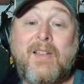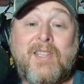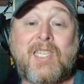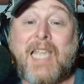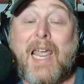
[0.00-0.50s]

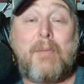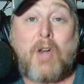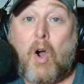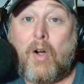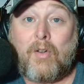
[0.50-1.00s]
Sam
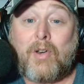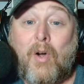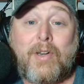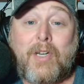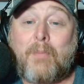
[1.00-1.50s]
Darnold
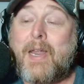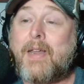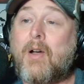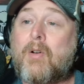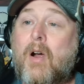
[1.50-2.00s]
on your
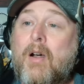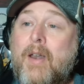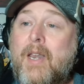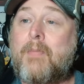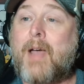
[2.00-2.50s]
bingo card,
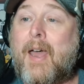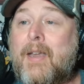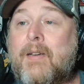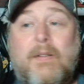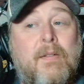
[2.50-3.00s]

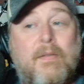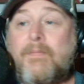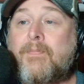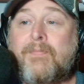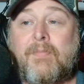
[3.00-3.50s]
anybody?
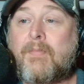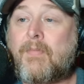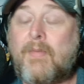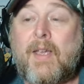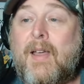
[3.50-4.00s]

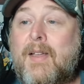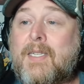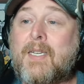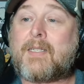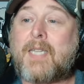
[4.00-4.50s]

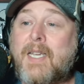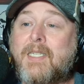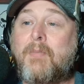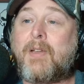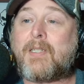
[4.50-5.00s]
That's a
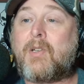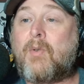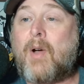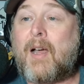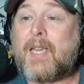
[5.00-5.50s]
testament
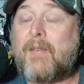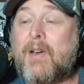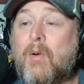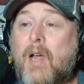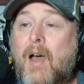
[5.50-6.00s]
to Kevin
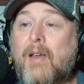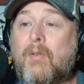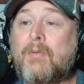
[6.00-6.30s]
O'Connell